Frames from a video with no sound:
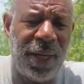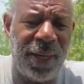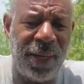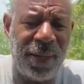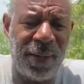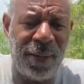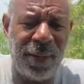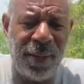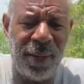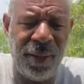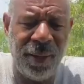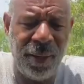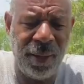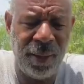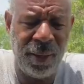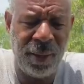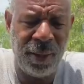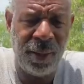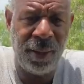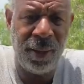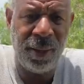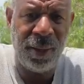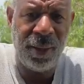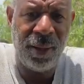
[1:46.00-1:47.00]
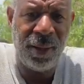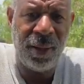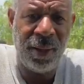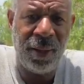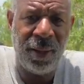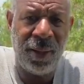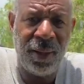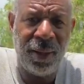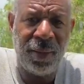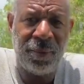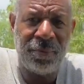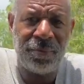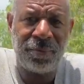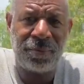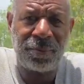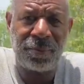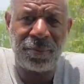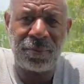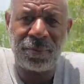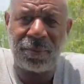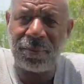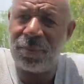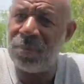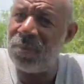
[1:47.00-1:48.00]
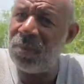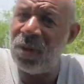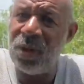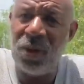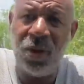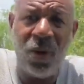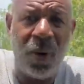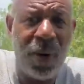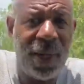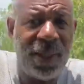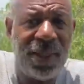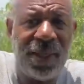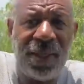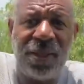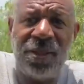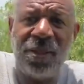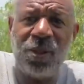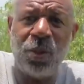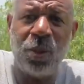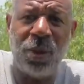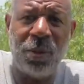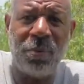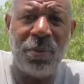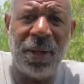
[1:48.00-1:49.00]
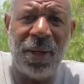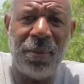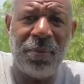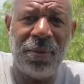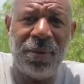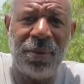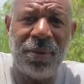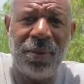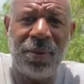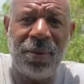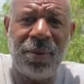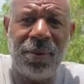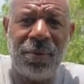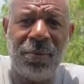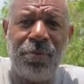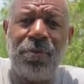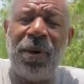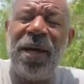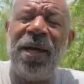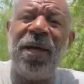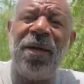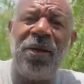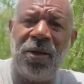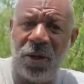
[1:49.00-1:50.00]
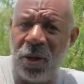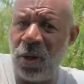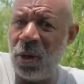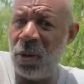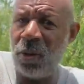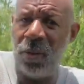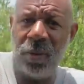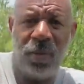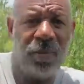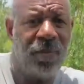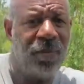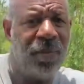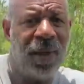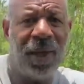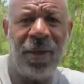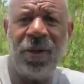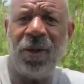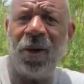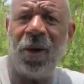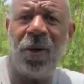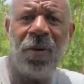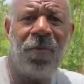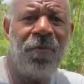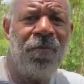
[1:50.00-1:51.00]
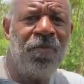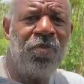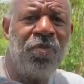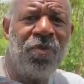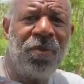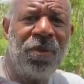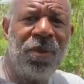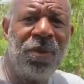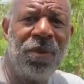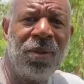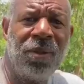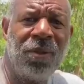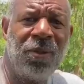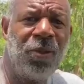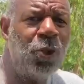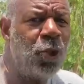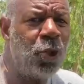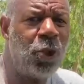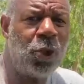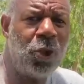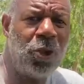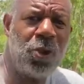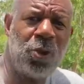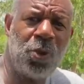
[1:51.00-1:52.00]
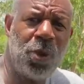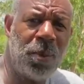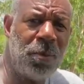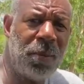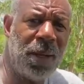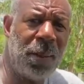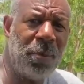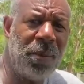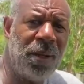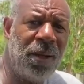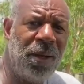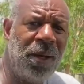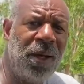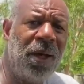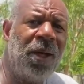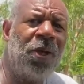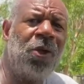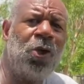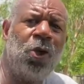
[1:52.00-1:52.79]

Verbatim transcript: No, you, you put yours back, didn't you? No, I didn't, sweet okay. mama. But here you go. Here I don't you. Need it. You sure, sweet mama? I'm positive.